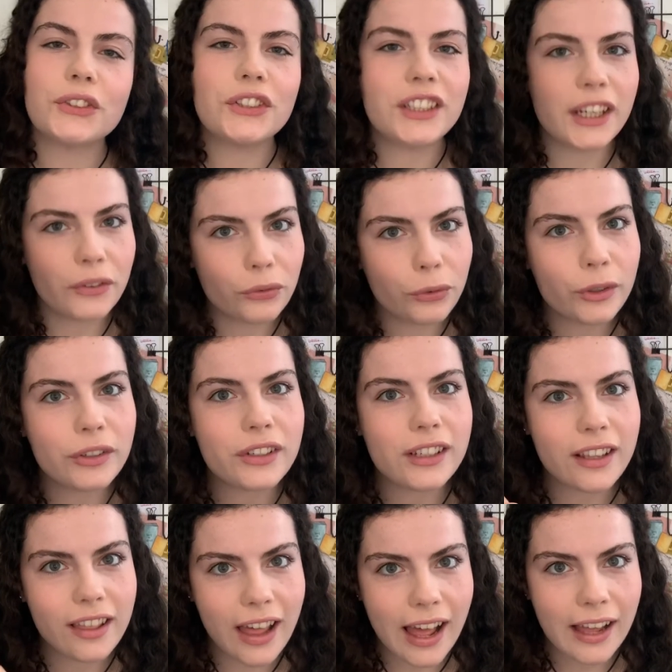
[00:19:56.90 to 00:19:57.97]
different
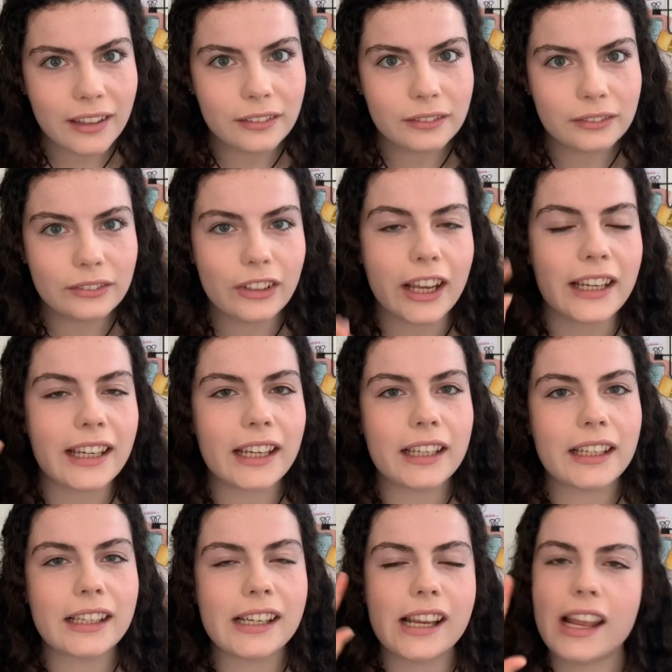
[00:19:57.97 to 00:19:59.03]
to that, like
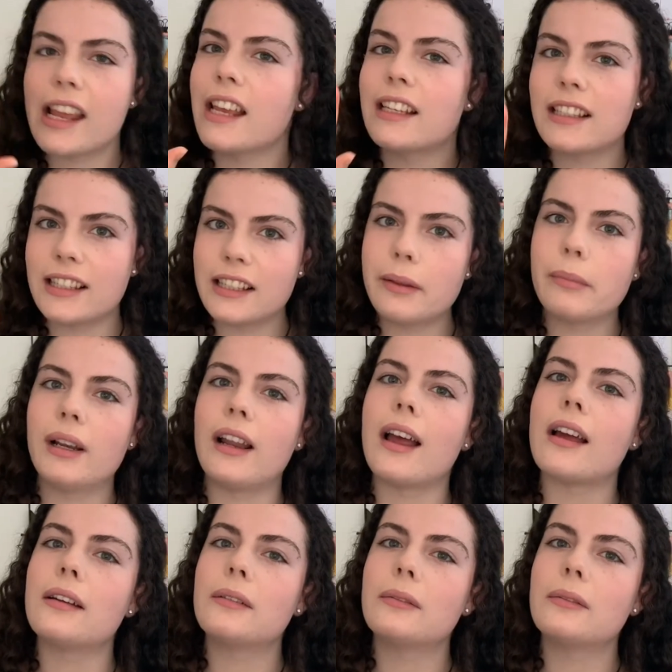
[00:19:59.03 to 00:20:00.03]
it's similar